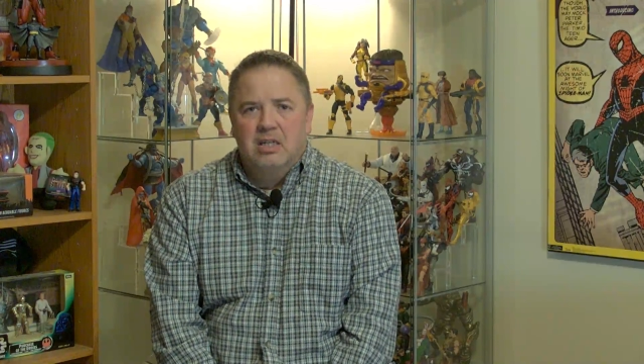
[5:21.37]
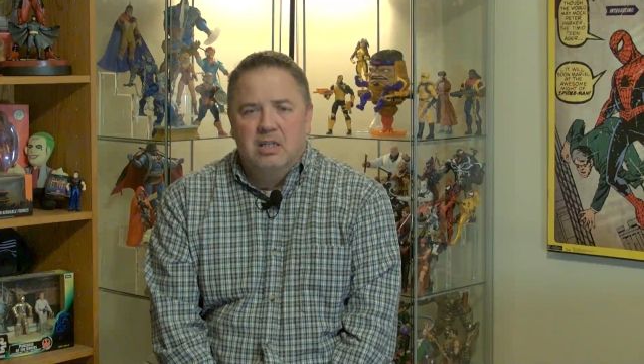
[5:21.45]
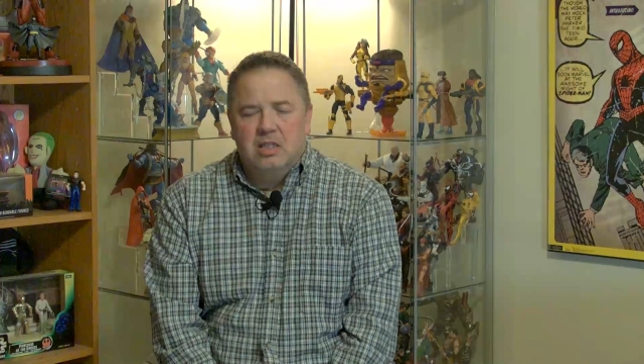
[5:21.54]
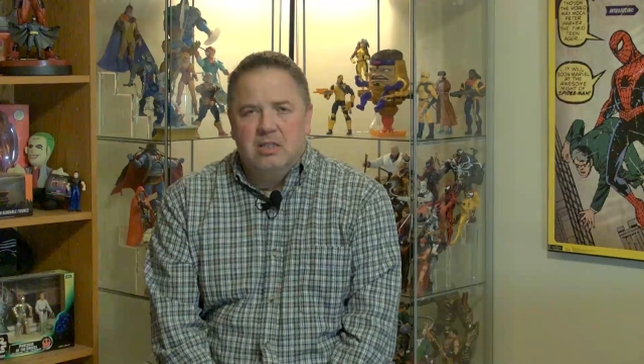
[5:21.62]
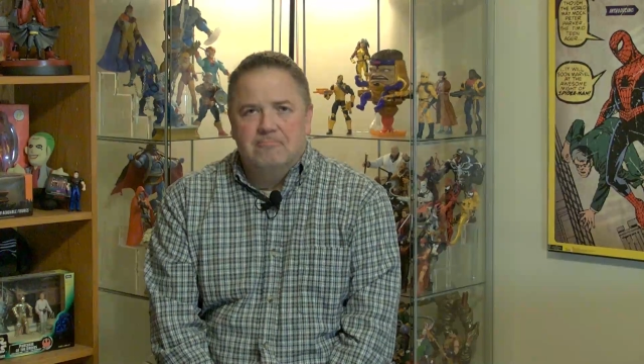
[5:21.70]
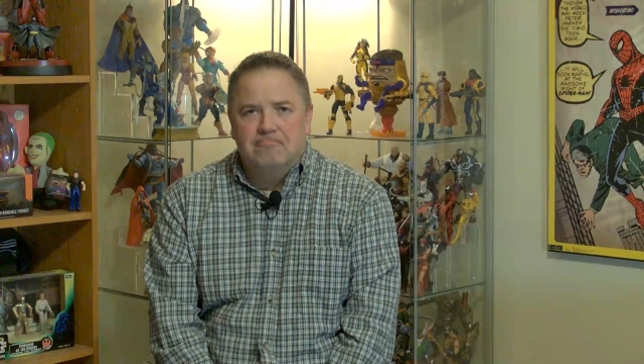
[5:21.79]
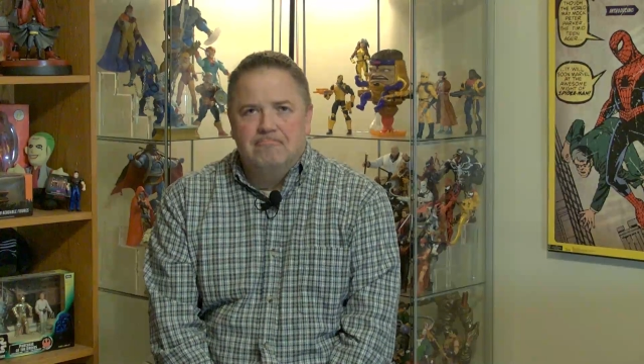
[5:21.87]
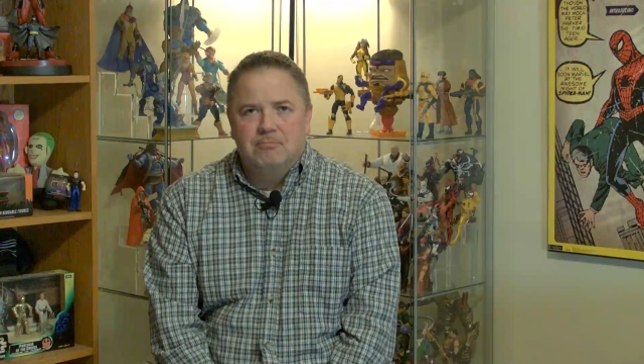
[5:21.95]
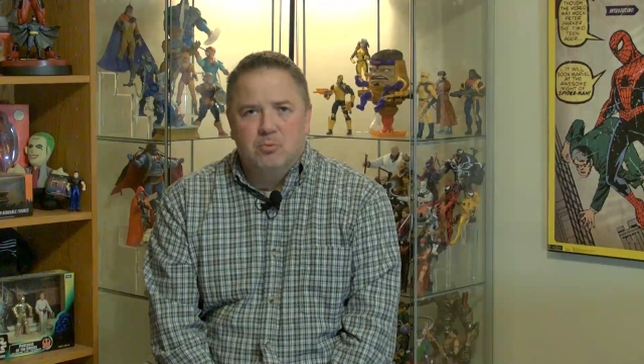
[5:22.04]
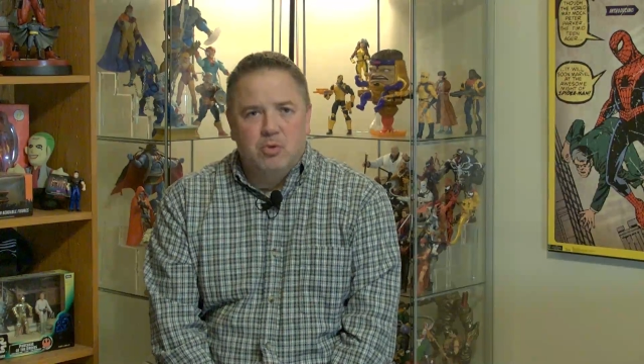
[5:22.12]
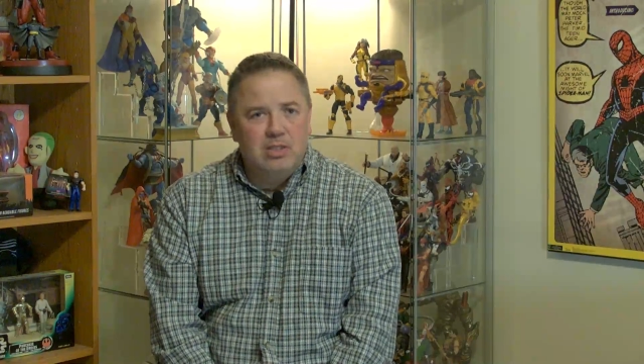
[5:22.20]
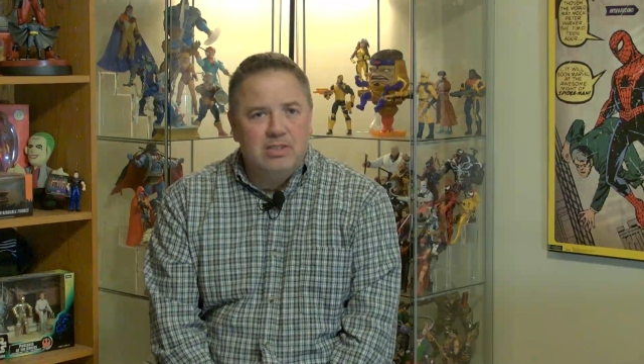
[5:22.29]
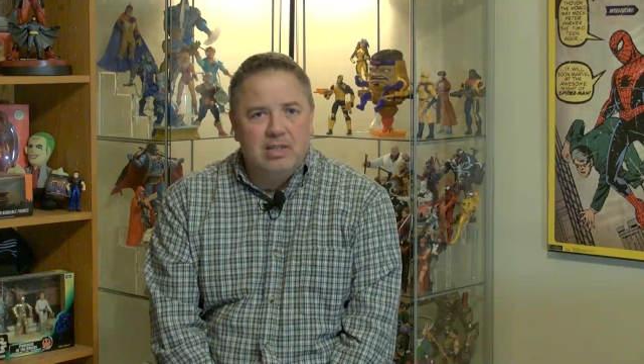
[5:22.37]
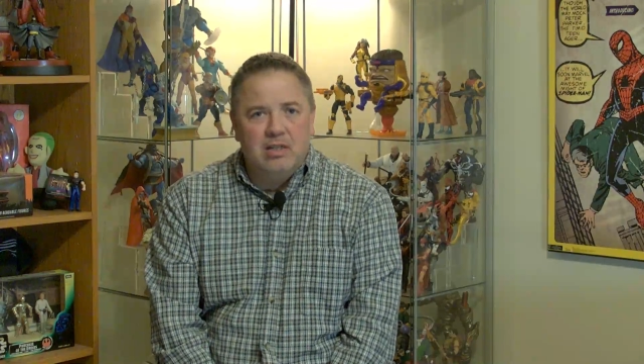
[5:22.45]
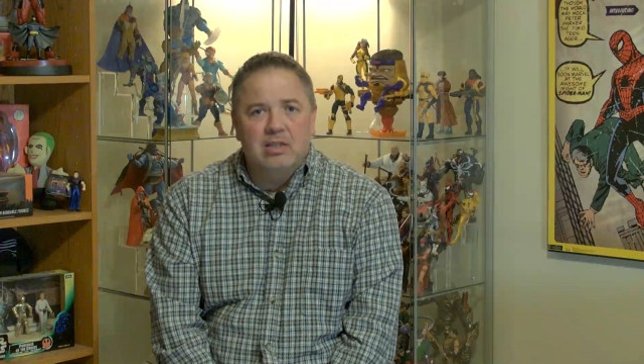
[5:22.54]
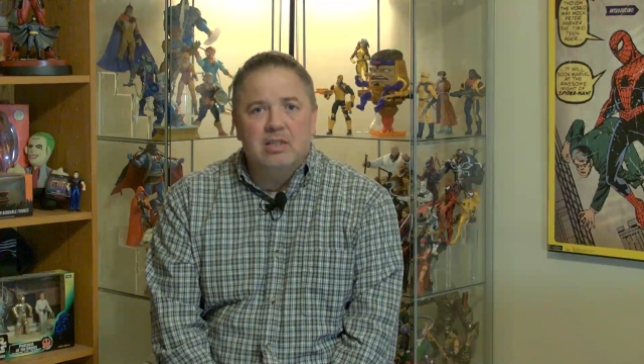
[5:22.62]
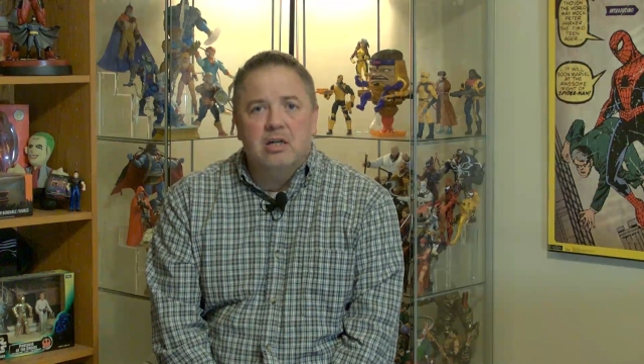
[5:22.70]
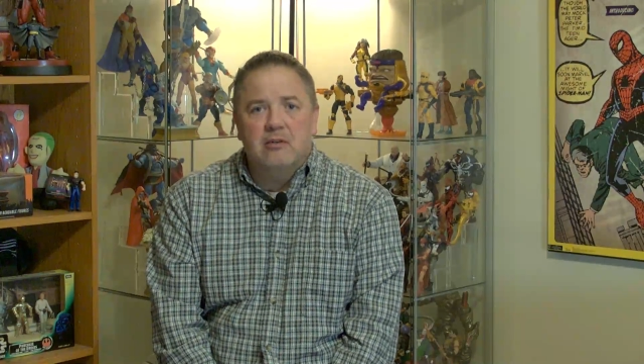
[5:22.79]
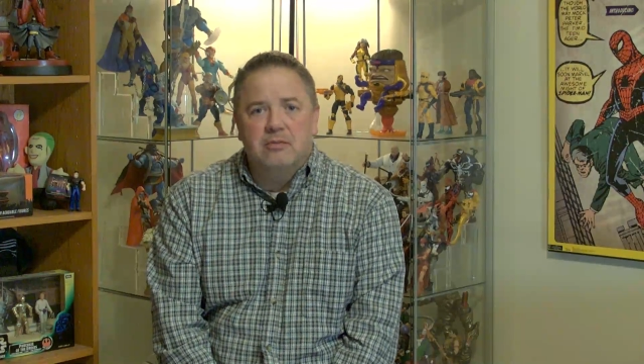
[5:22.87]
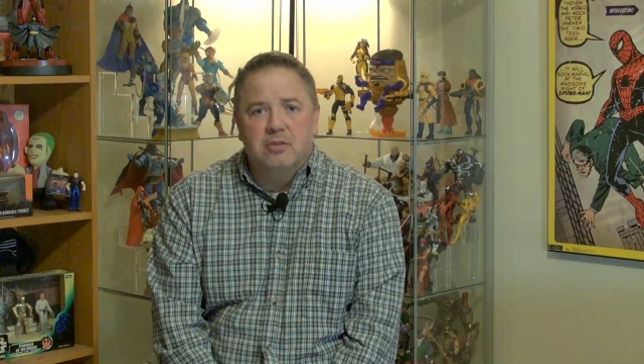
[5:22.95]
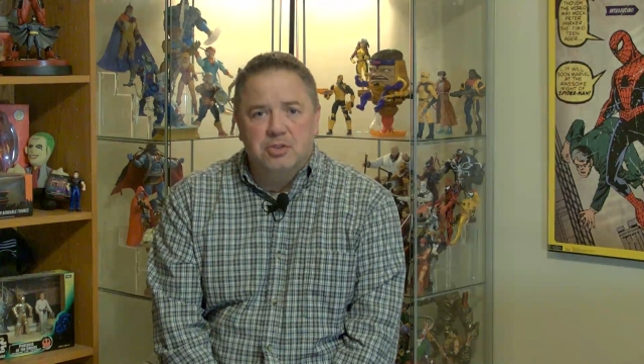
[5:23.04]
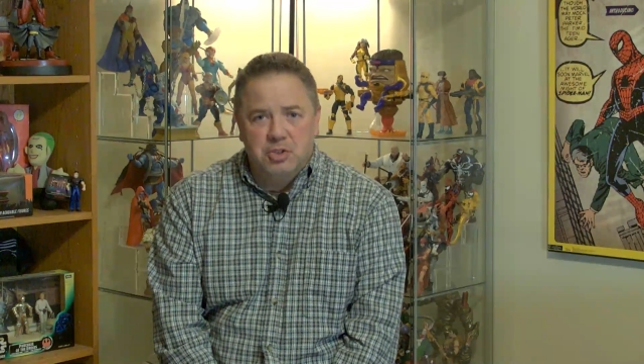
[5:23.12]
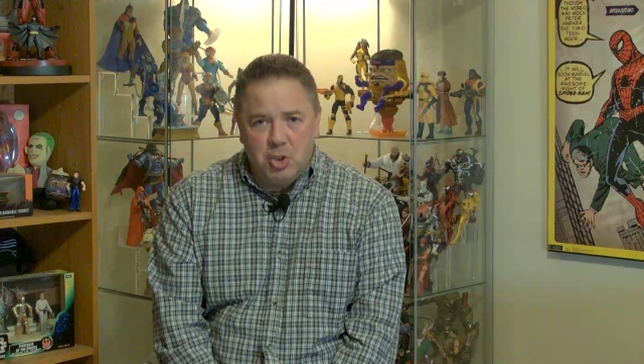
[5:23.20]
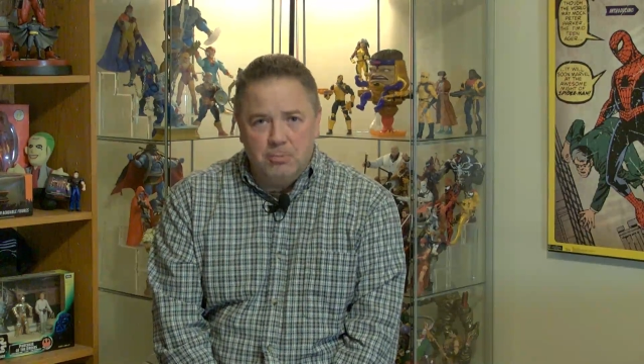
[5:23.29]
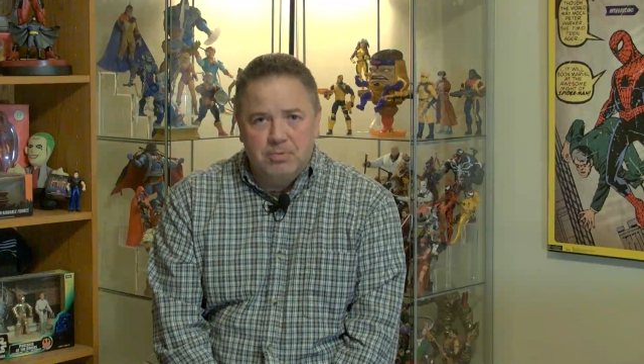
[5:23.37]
a retelling of the Job